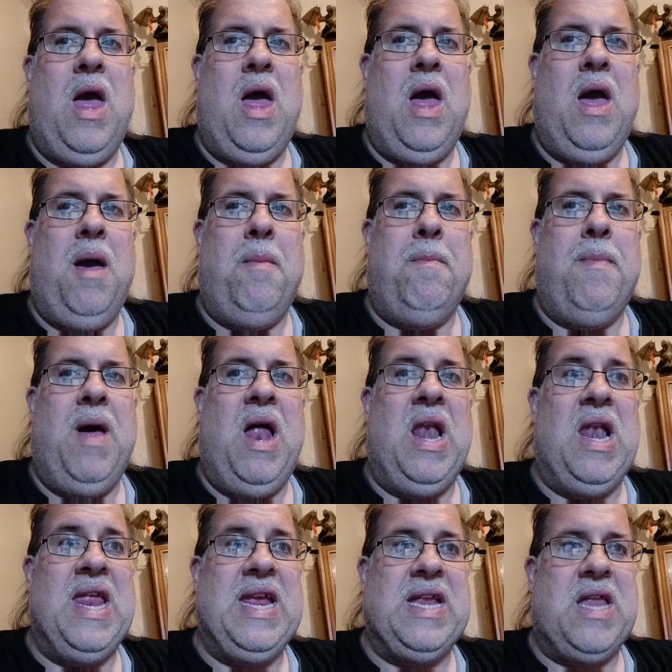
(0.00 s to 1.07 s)

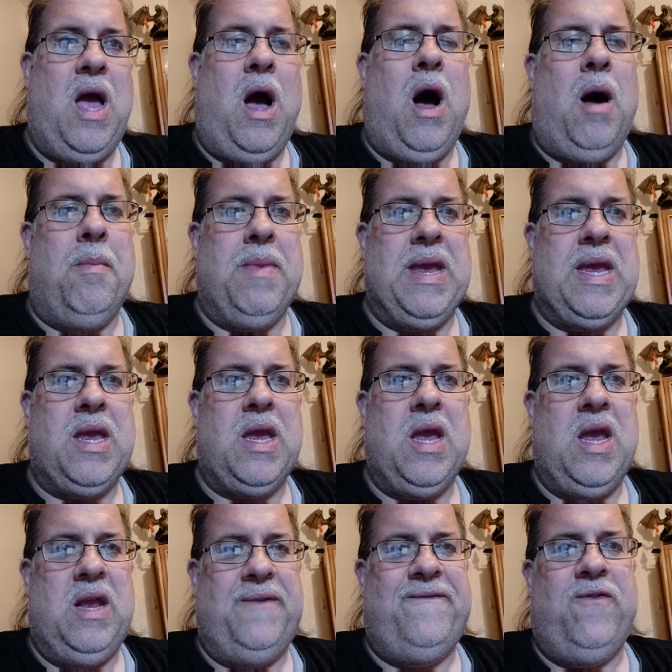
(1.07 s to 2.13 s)
elite army
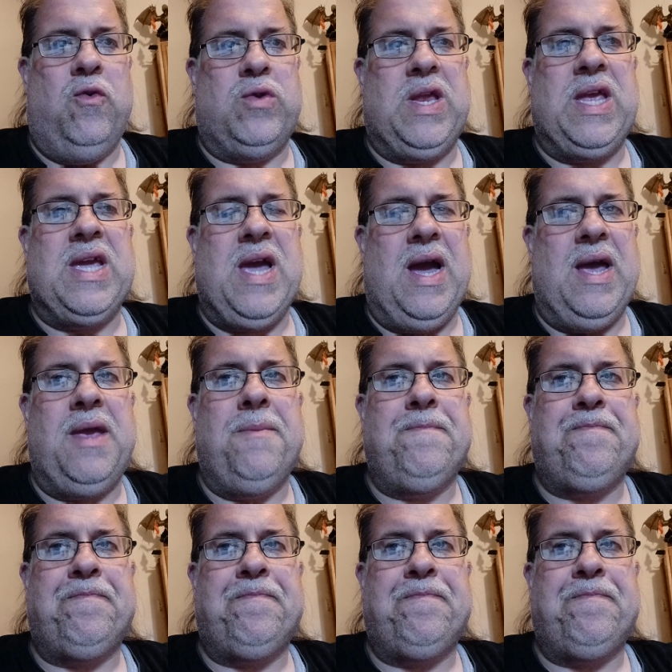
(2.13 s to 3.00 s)
in 40k.